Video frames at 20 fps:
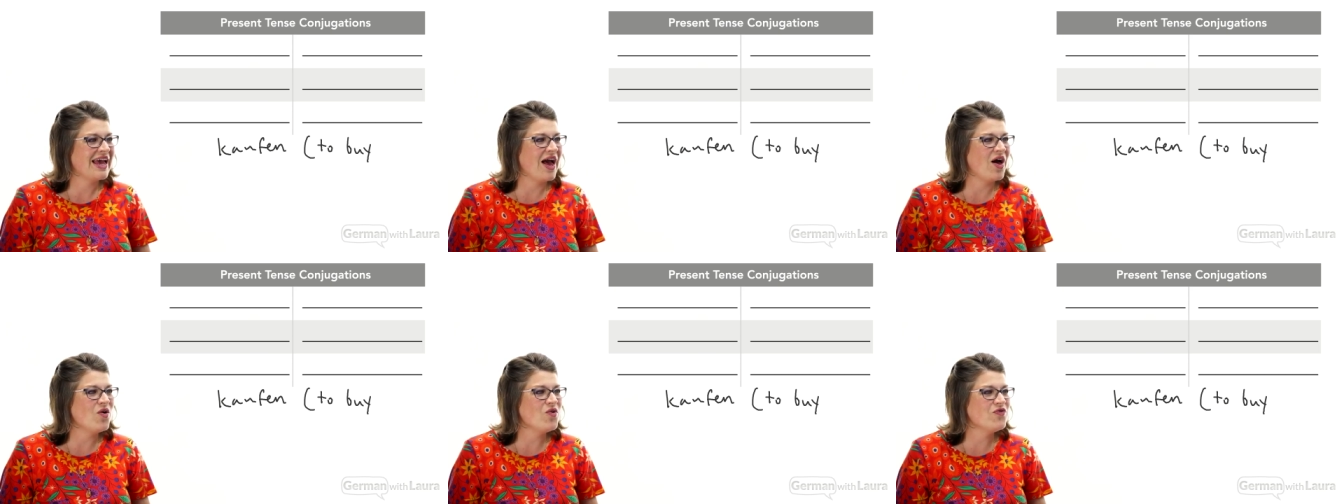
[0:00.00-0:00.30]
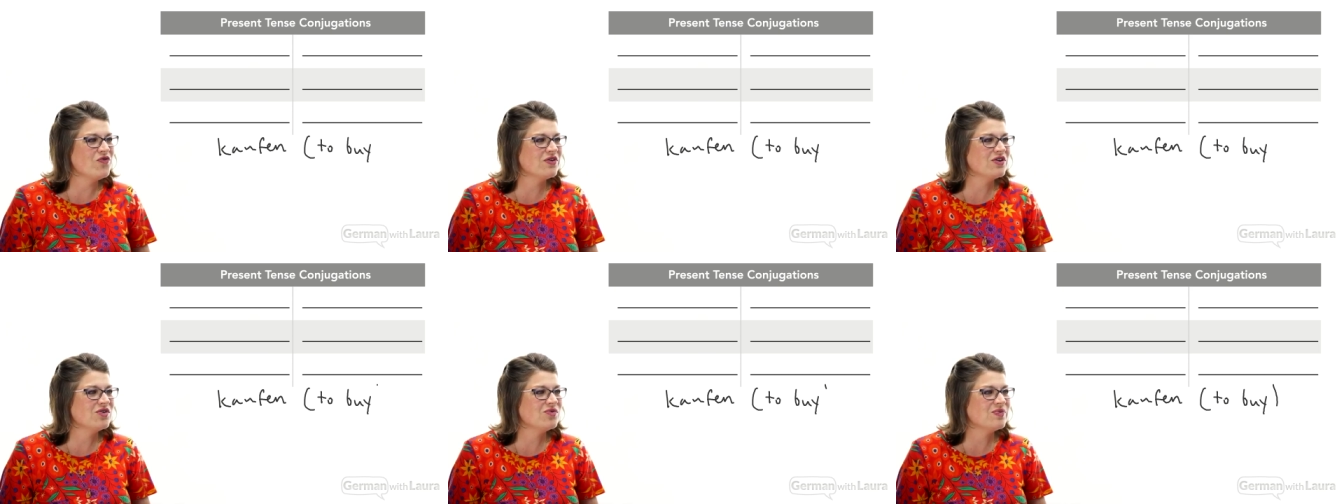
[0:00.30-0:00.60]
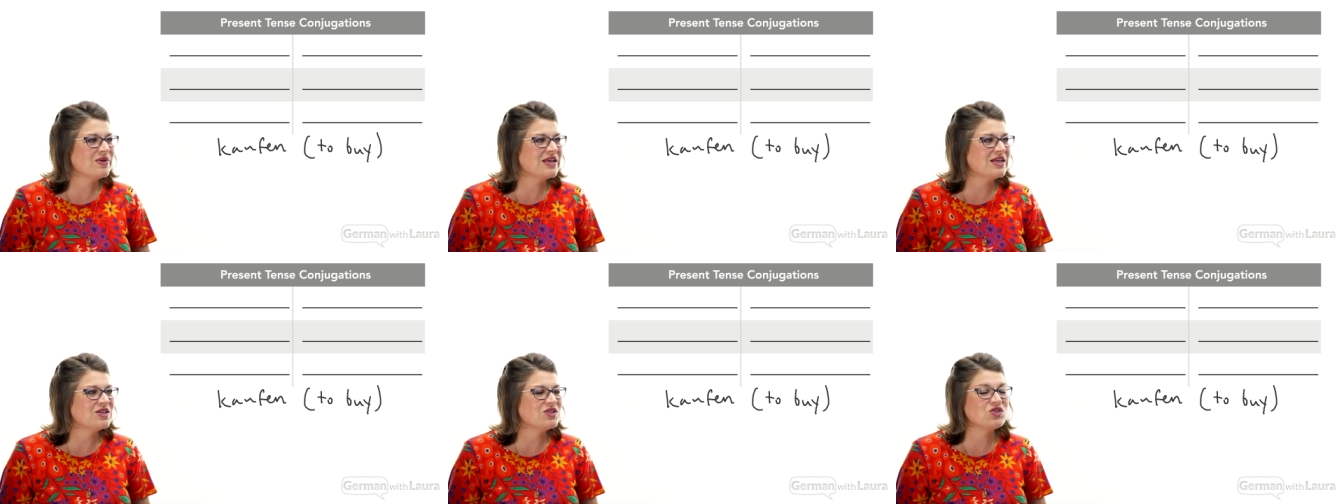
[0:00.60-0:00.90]

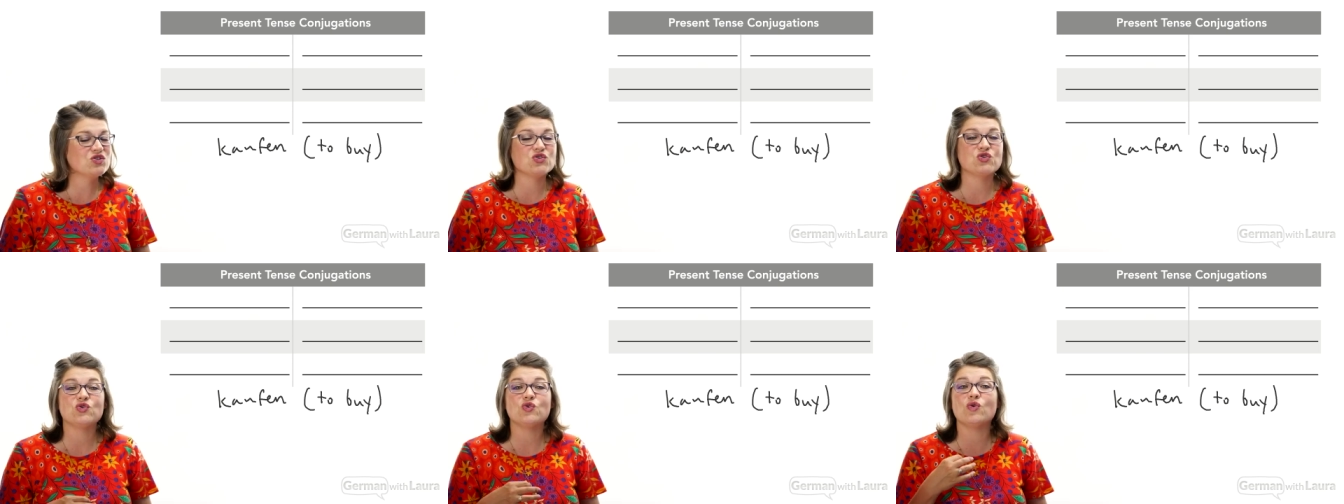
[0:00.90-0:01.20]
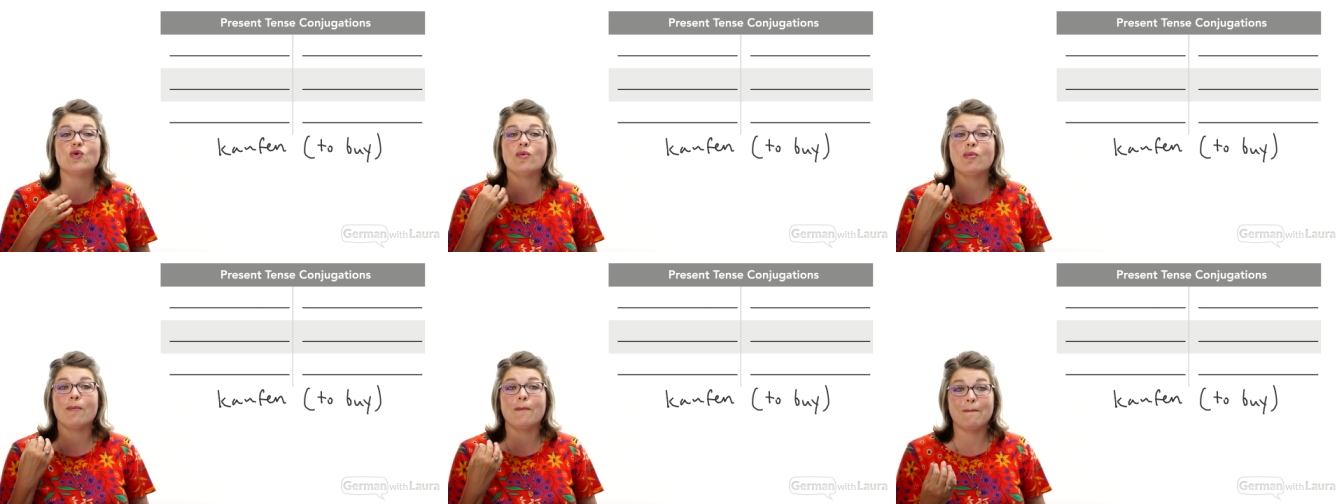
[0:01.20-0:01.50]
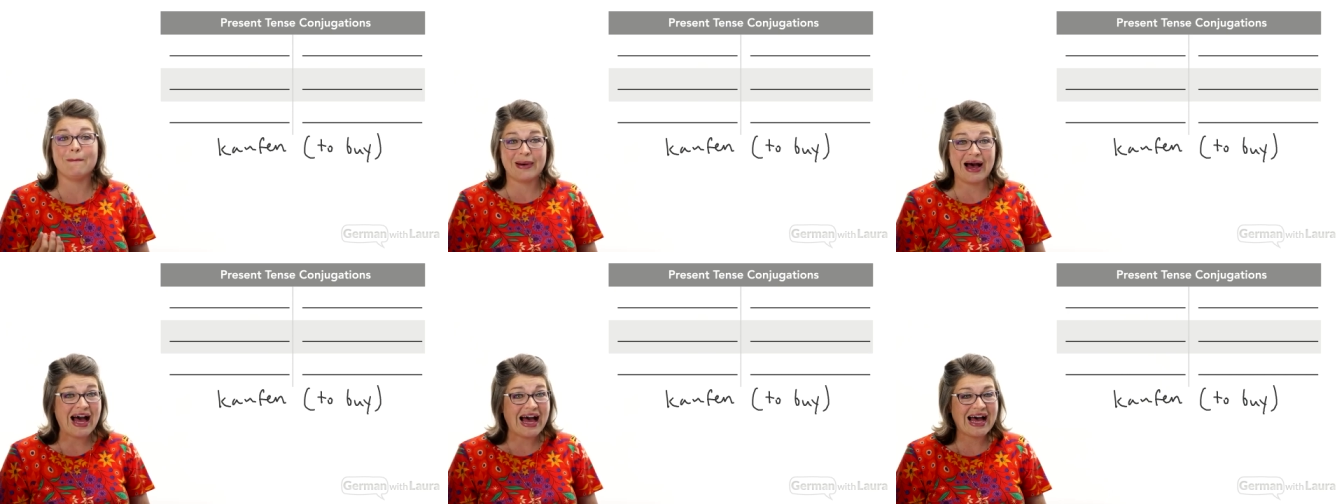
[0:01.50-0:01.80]
Kaufen means to
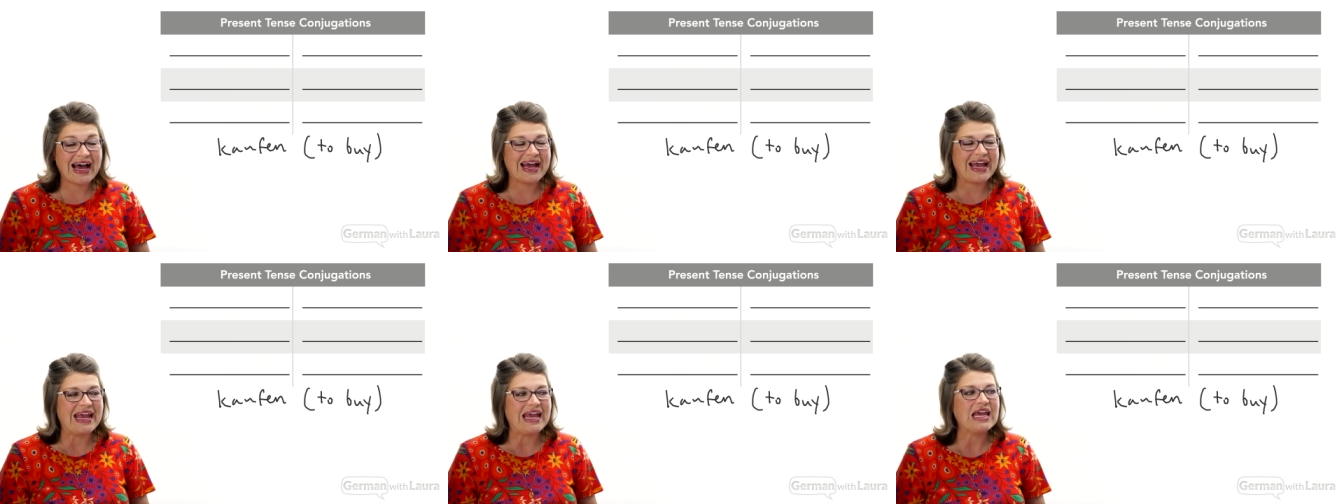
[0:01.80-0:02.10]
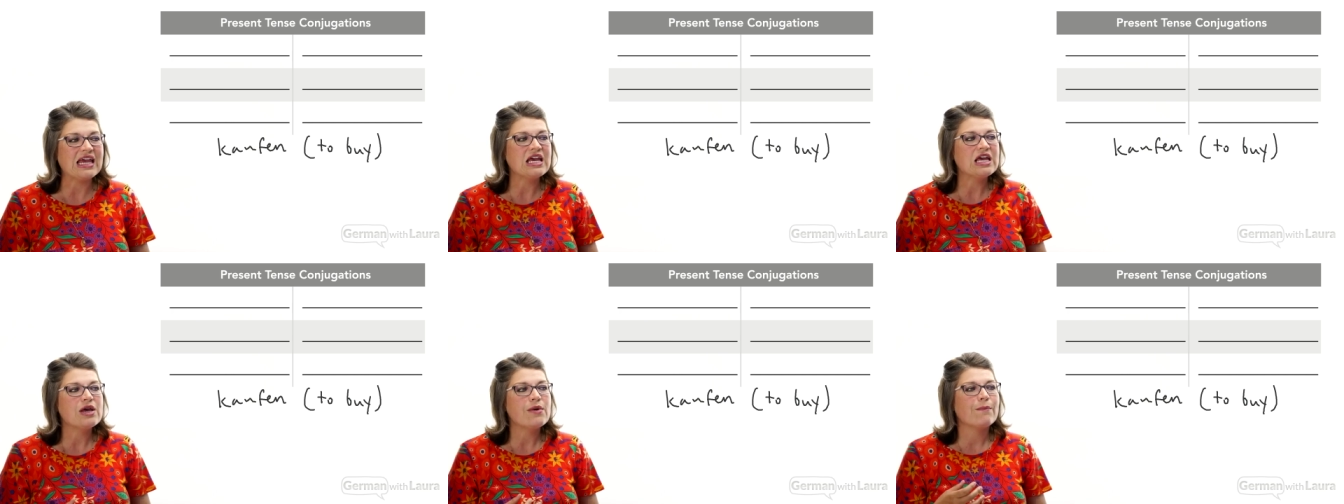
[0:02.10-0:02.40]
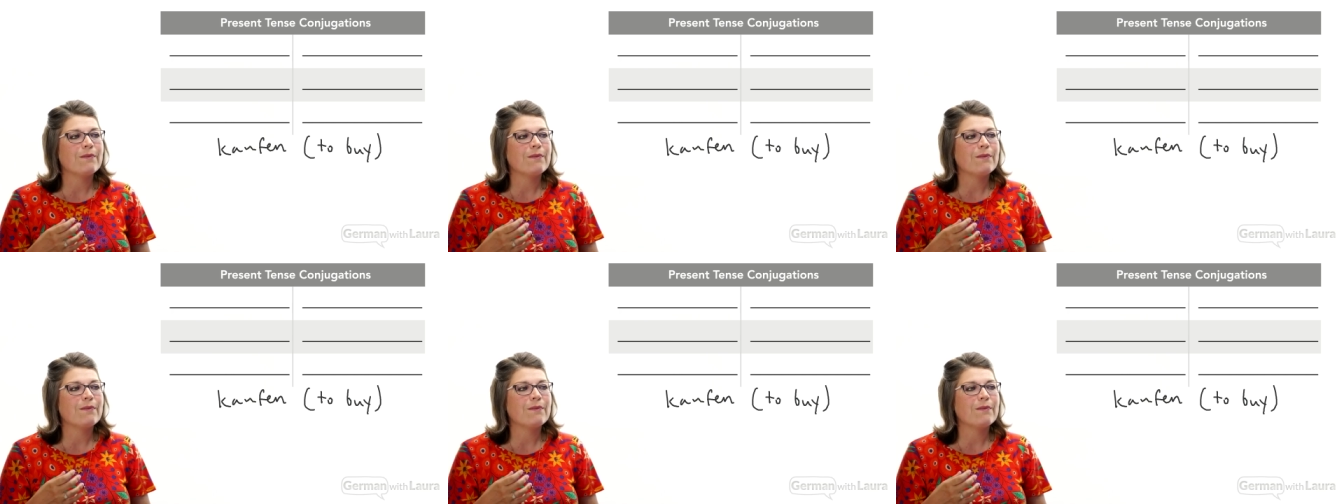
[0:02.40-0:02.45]
buy,